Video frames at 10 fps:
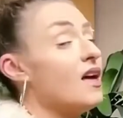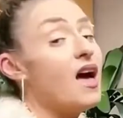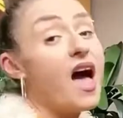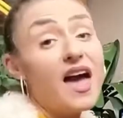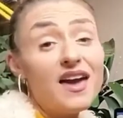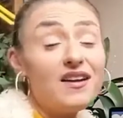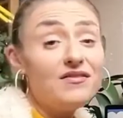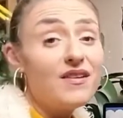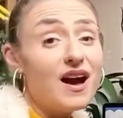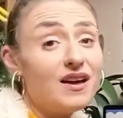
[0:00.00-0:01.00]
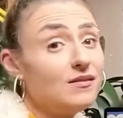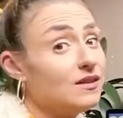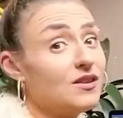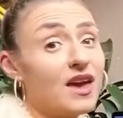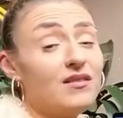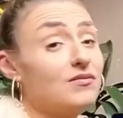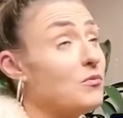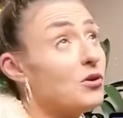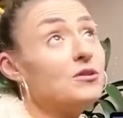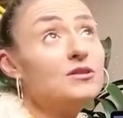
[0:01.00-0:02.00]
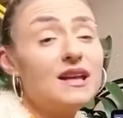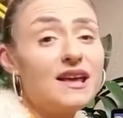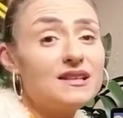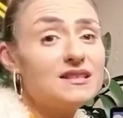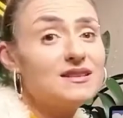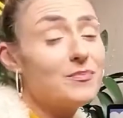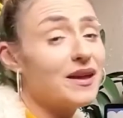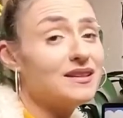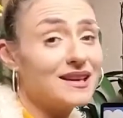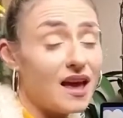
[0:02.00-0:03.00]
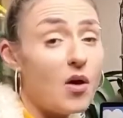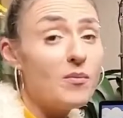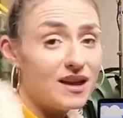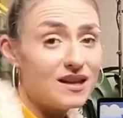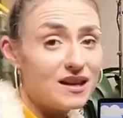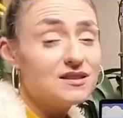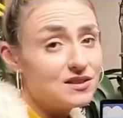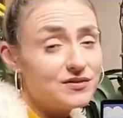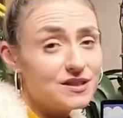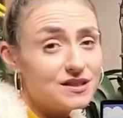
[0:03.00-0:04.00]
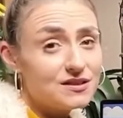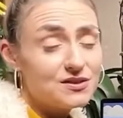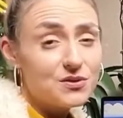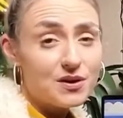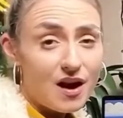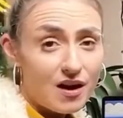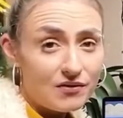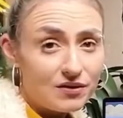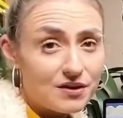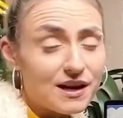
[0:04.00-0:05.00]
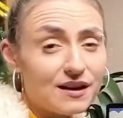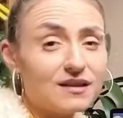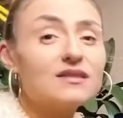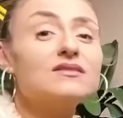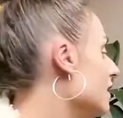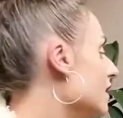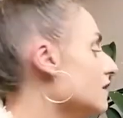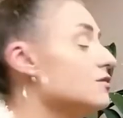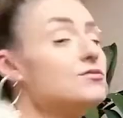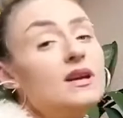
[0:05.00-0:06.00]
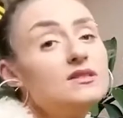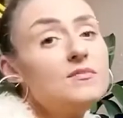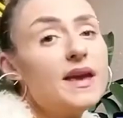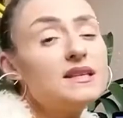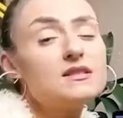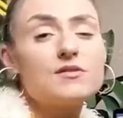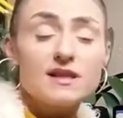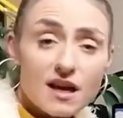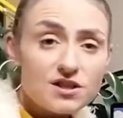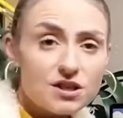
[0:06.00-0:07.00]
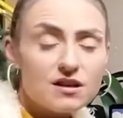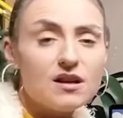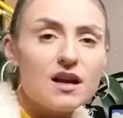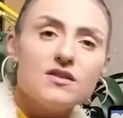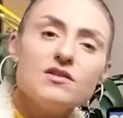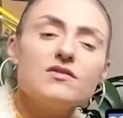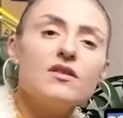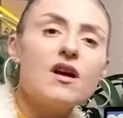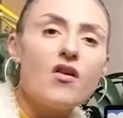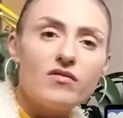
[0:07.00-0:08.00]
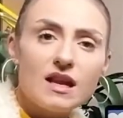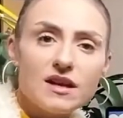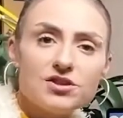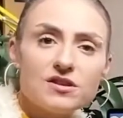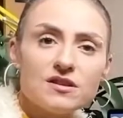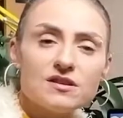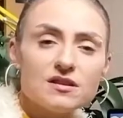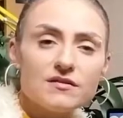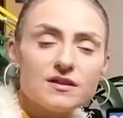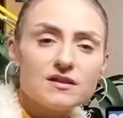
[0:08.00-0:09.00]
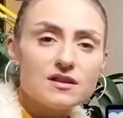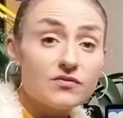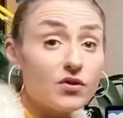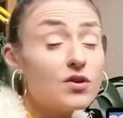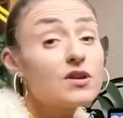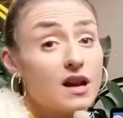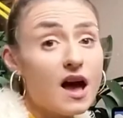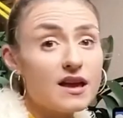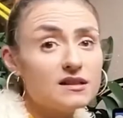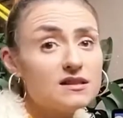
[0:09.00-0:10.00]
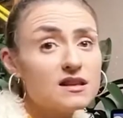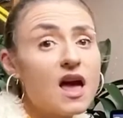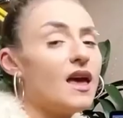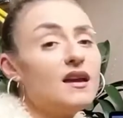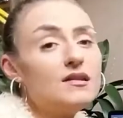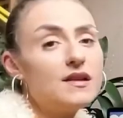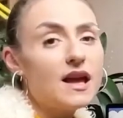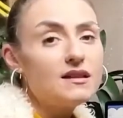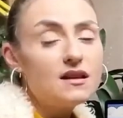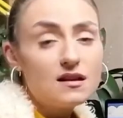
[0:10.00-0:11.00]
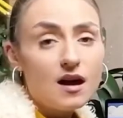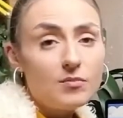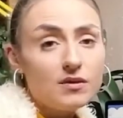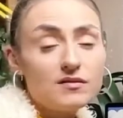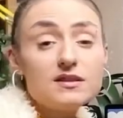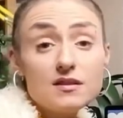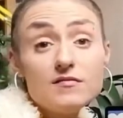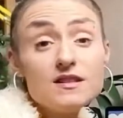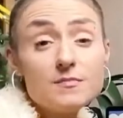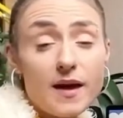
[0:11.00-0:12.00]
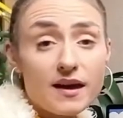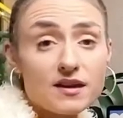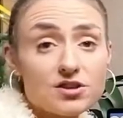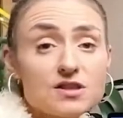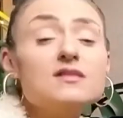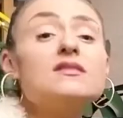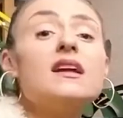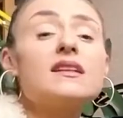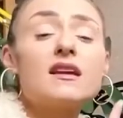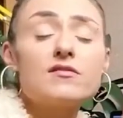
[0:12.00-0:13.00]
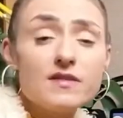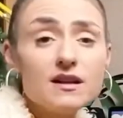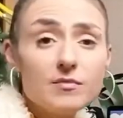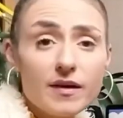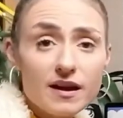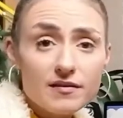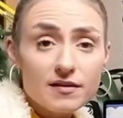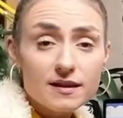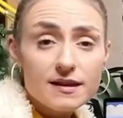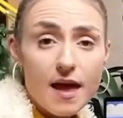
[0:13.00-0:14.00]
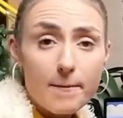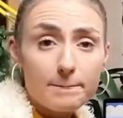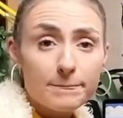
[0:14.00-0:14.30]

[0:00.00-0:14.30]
I have 5, you have more or less, depending how many services you're offering. Try to make strategical and useful combination of services for your clients and create a couple of service packages that can really benefit them.